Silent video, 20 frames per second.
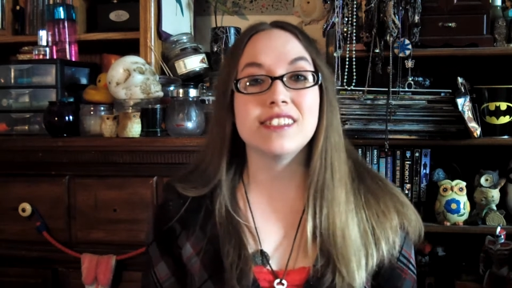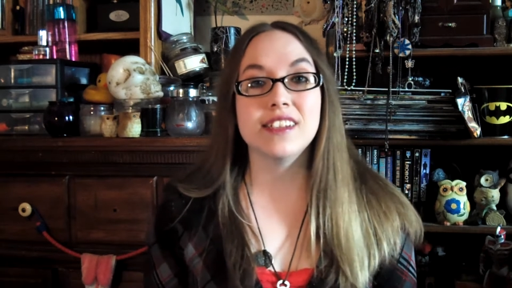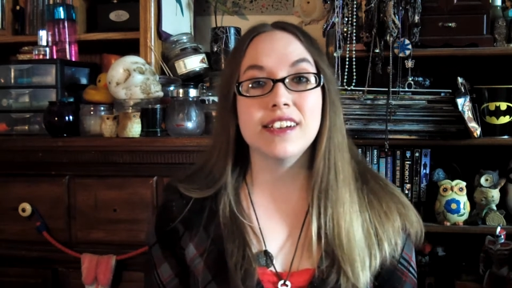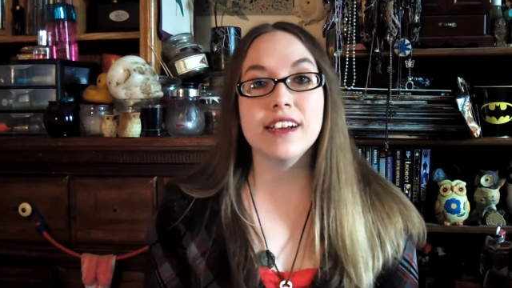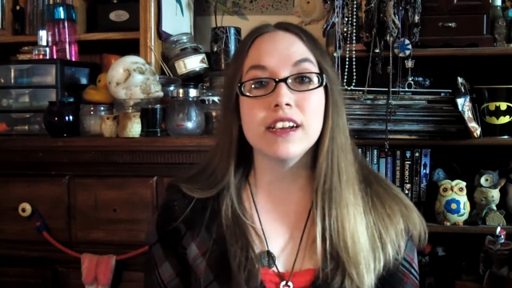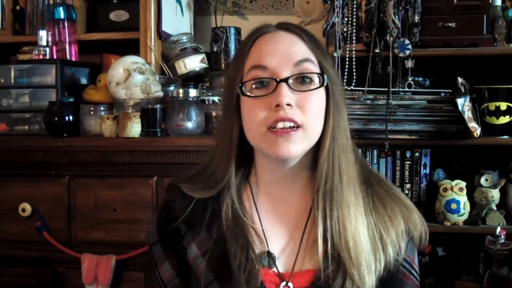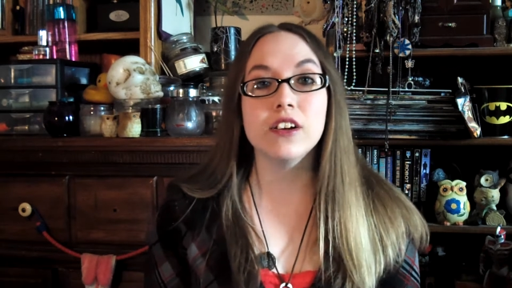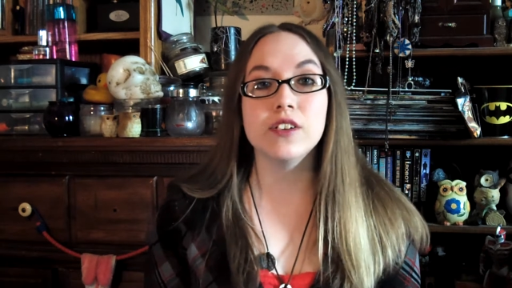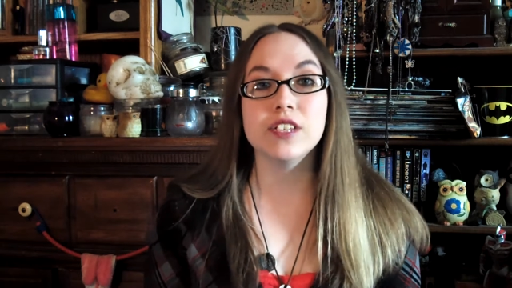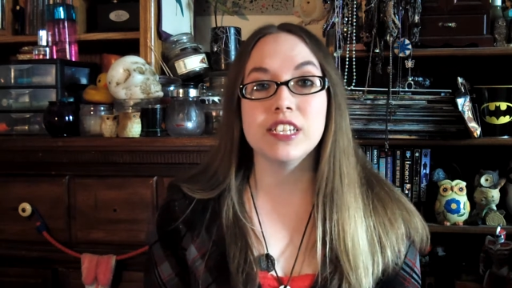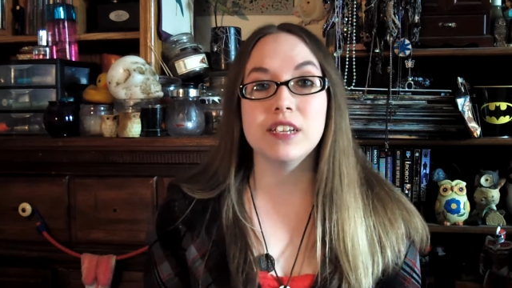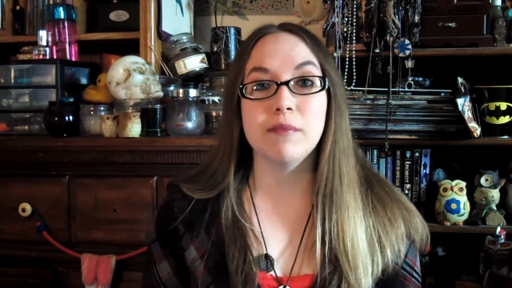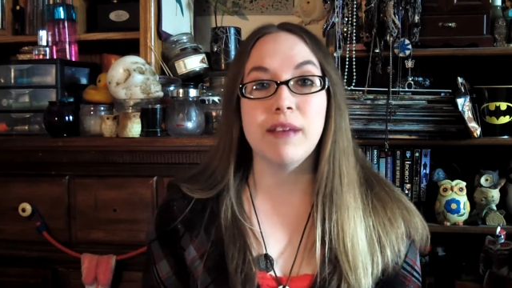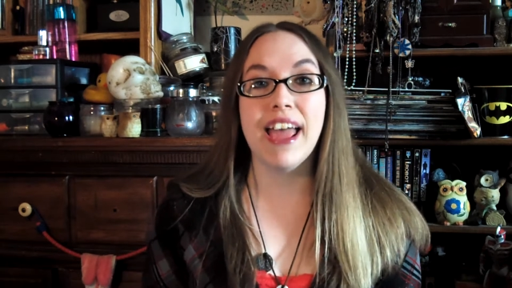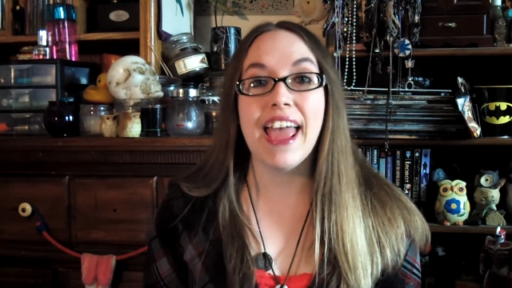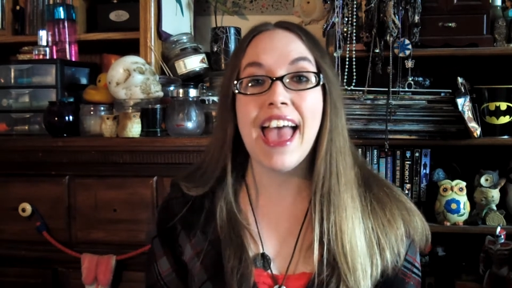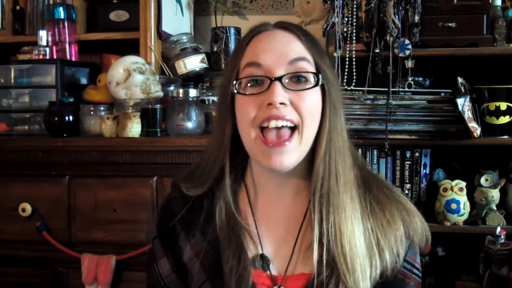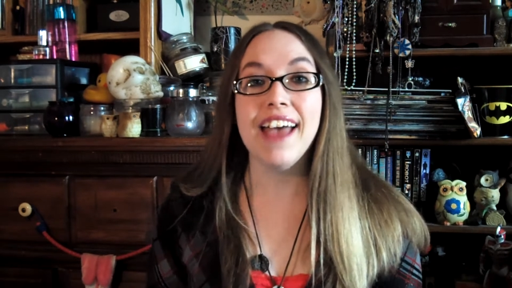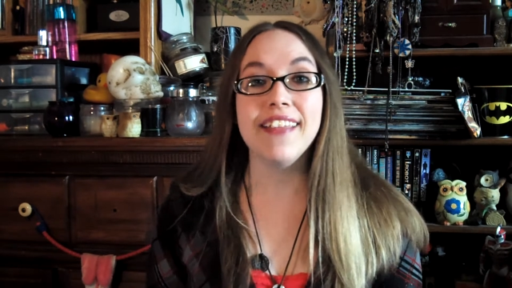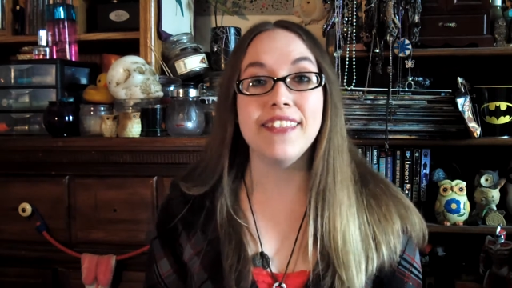scenarios in
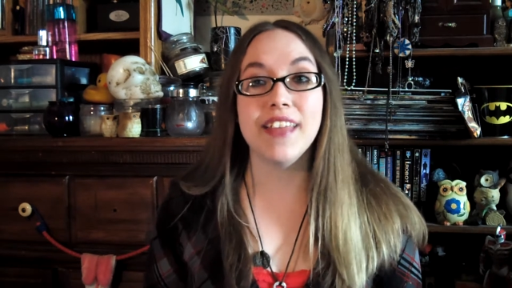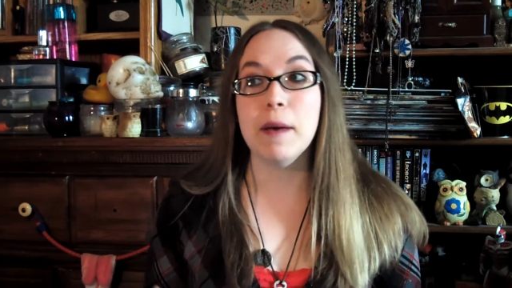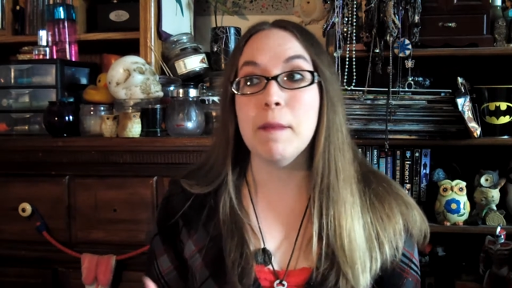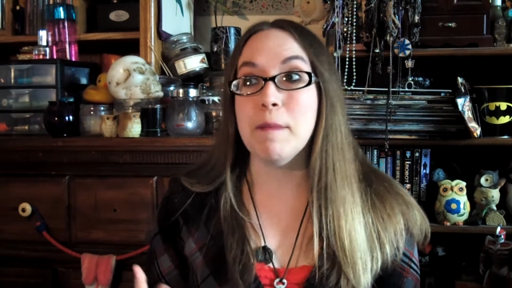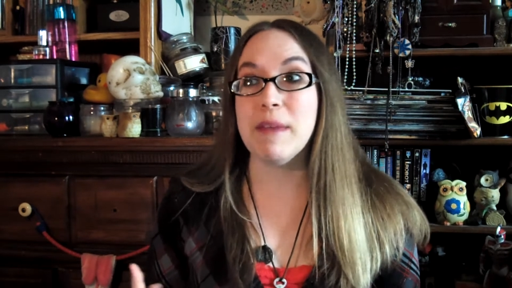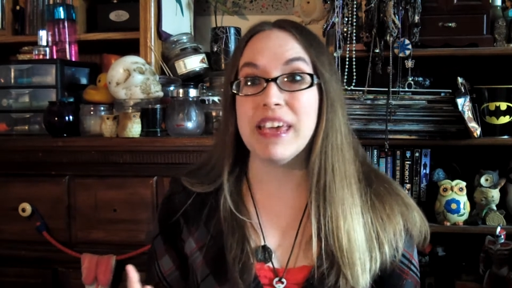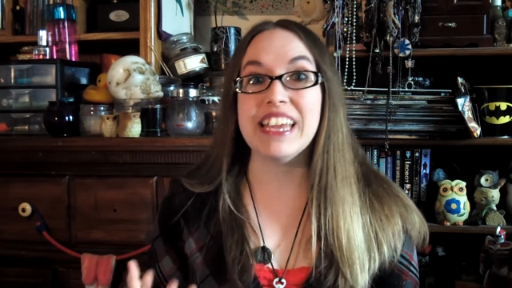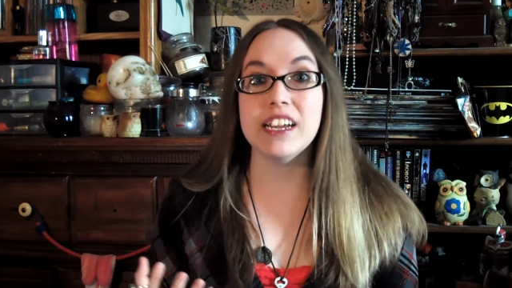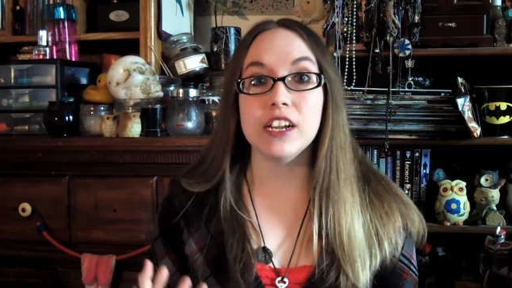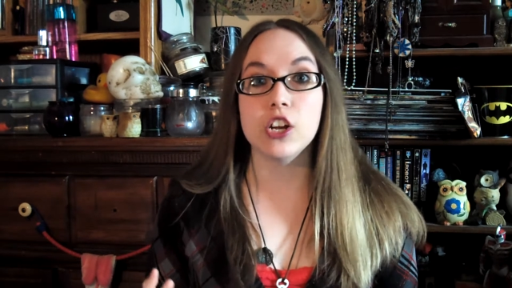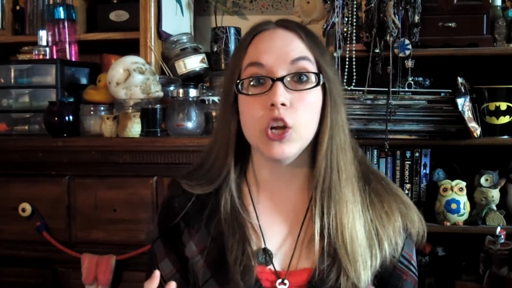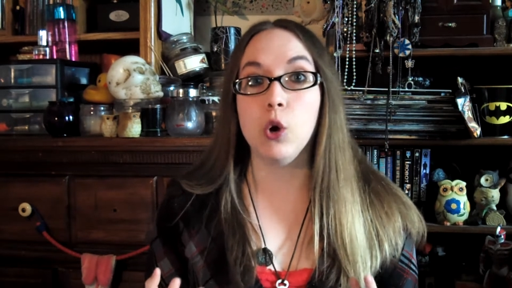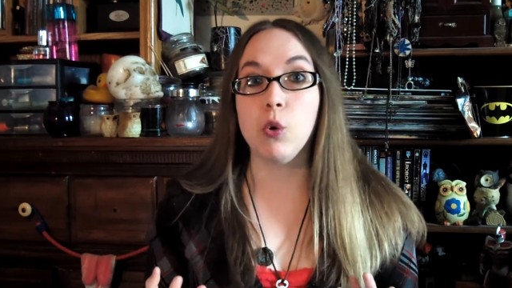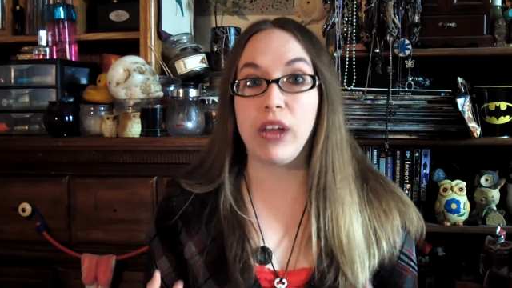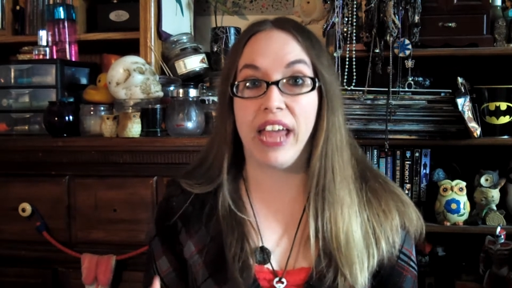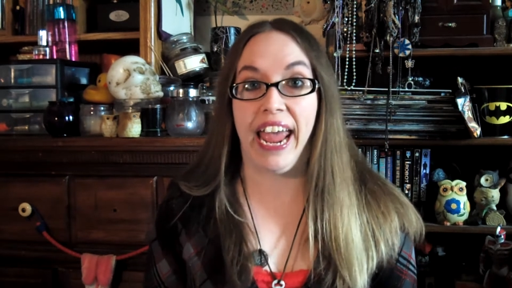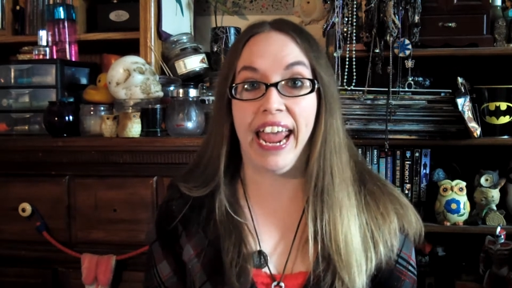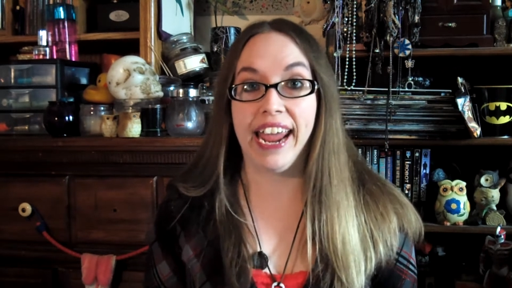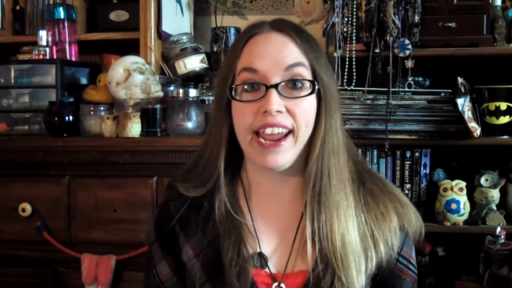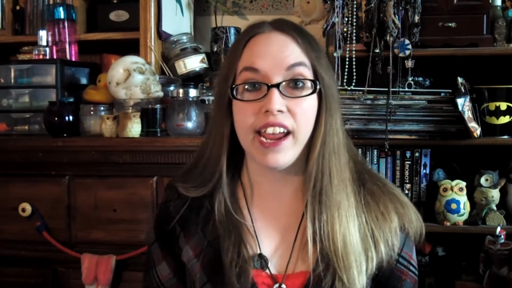my head that made it
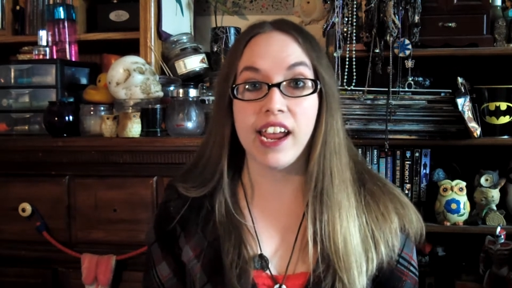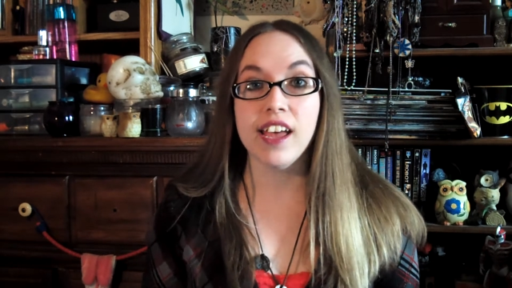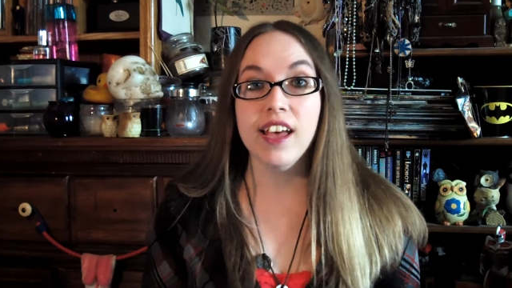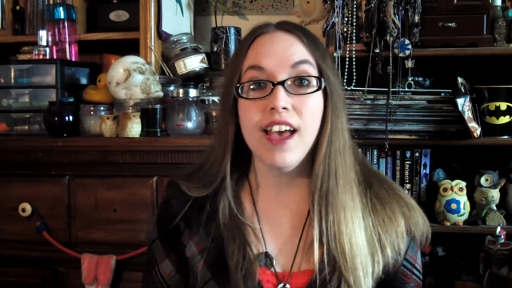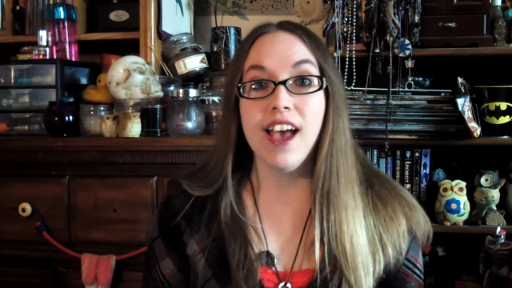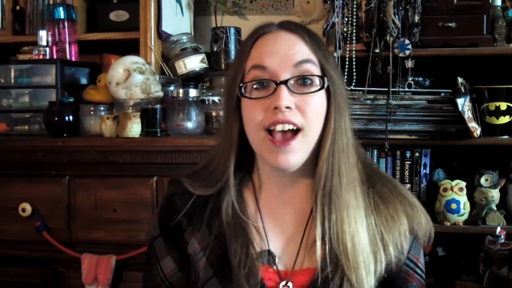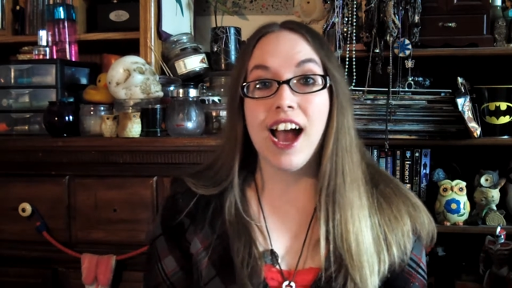okay.